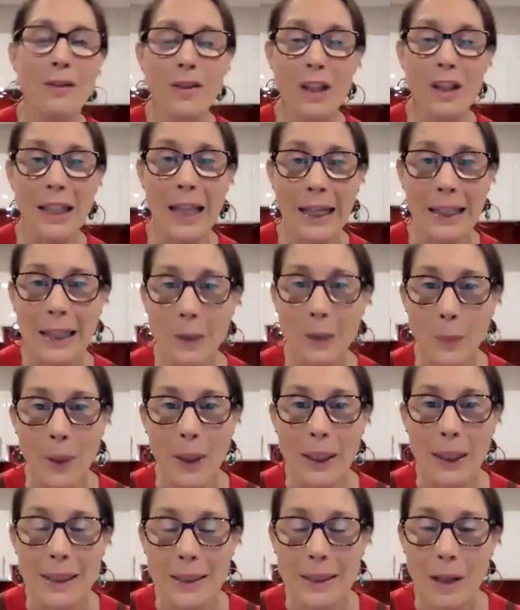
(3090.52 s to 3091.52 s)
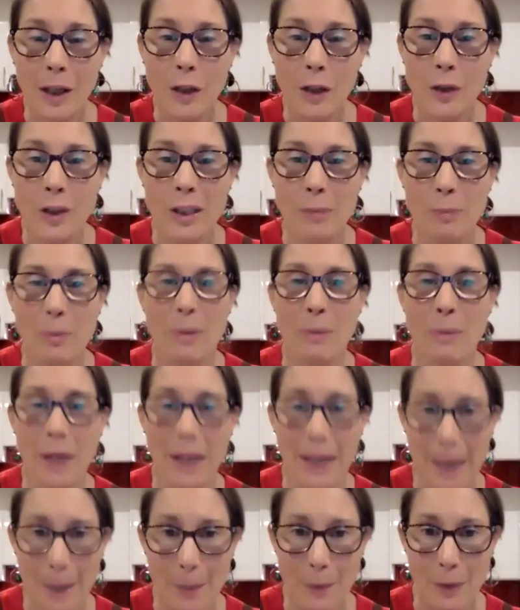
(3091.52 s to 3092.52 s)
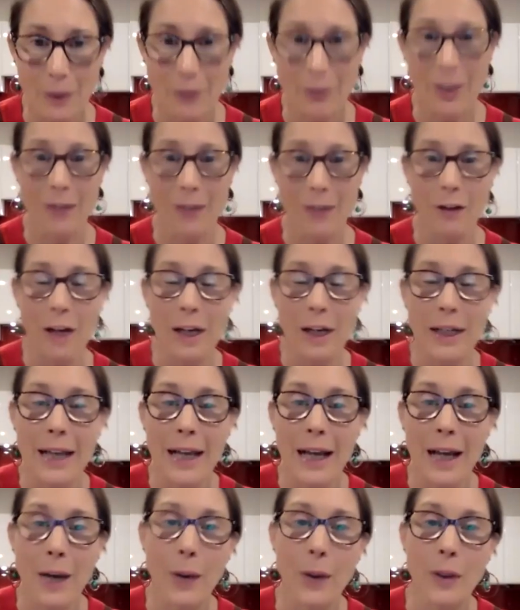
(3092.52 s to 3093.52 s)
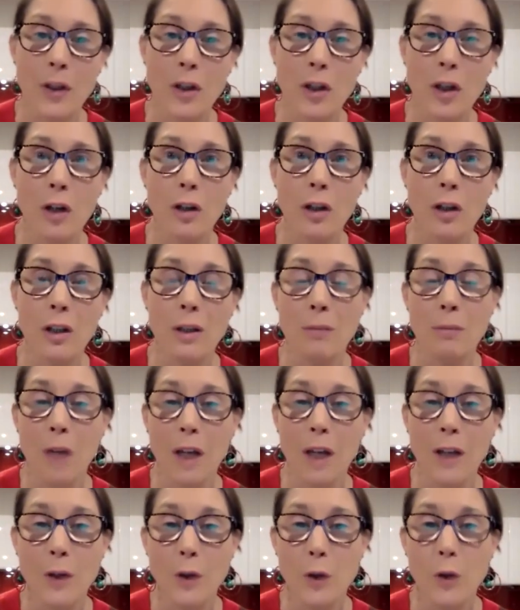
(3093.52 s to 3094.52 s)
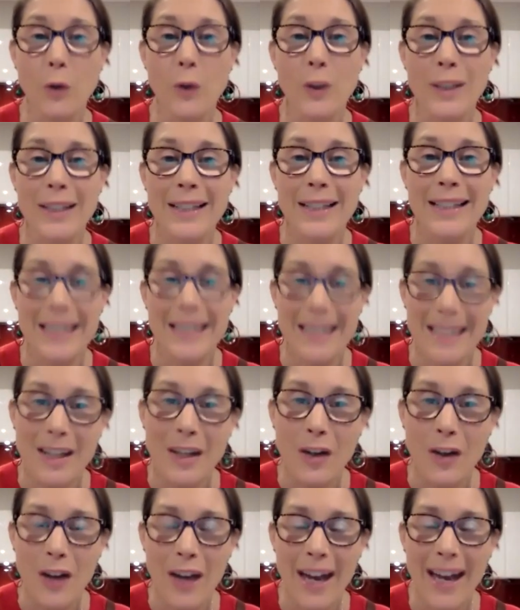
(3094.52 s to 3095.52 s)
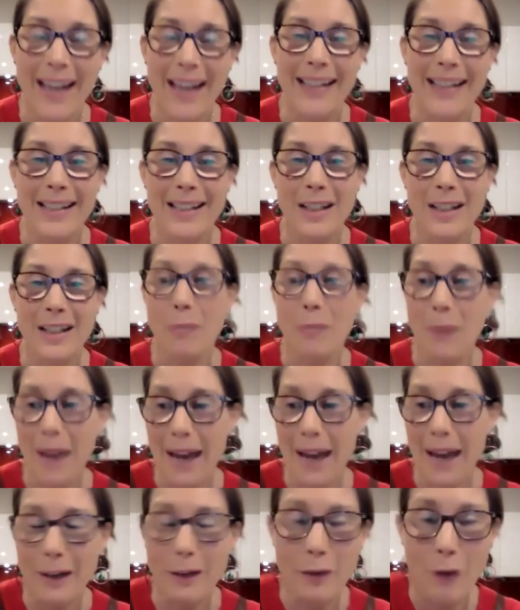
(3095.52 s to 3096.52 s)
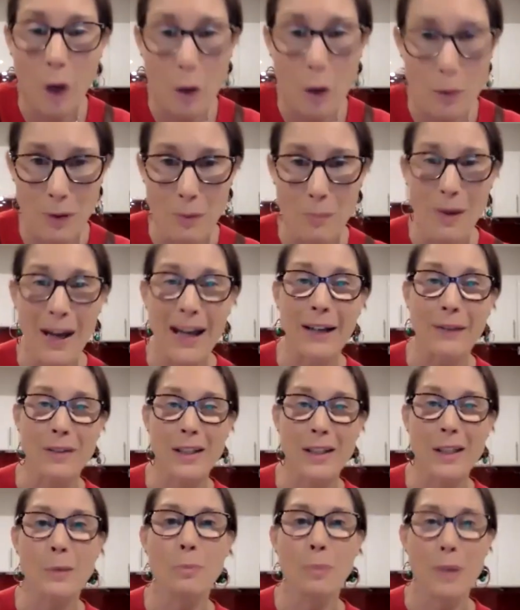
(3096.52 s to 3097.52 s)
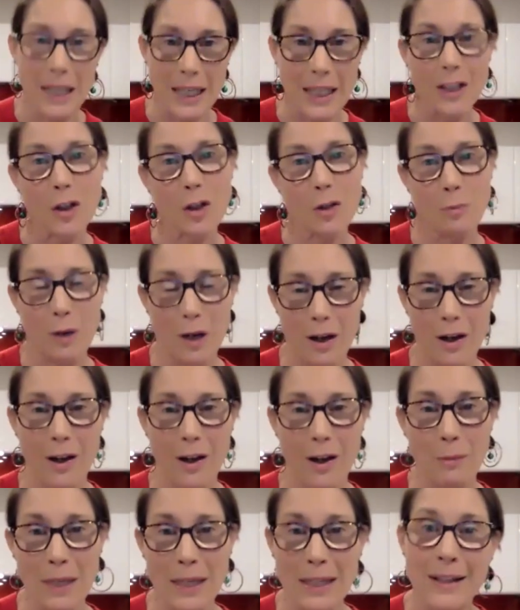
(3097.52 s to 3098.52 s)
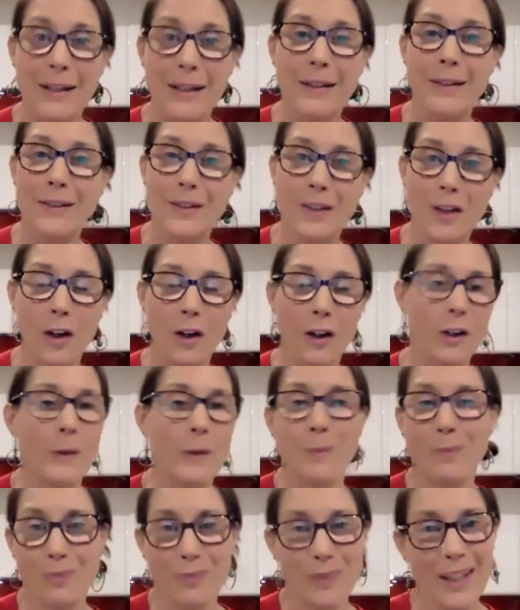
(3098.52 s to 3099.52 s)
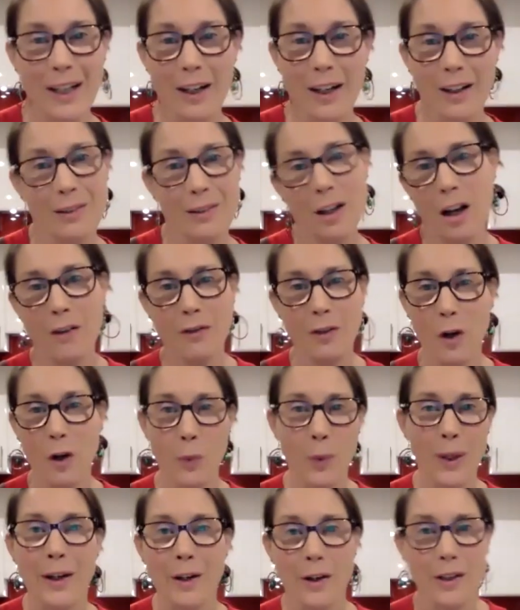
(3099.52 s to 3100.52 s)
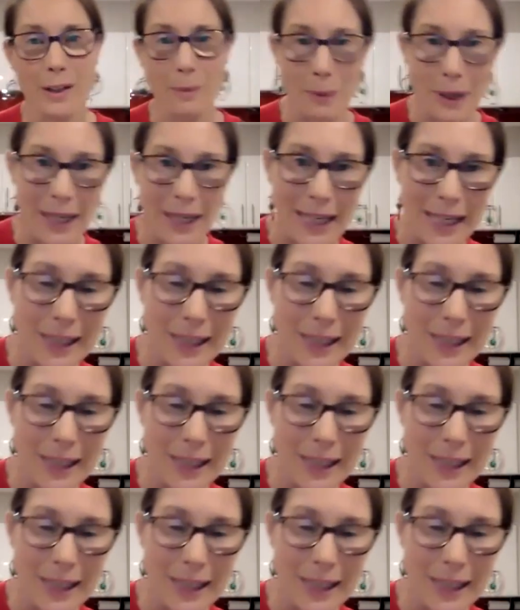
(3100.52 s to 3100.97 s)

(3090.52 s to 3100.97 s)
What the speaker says: of the lucky ones. I could spin my camera around right now and show you that my daughter is digging her hand into the open bag of spinach behind me. So, you know, I've got widows in my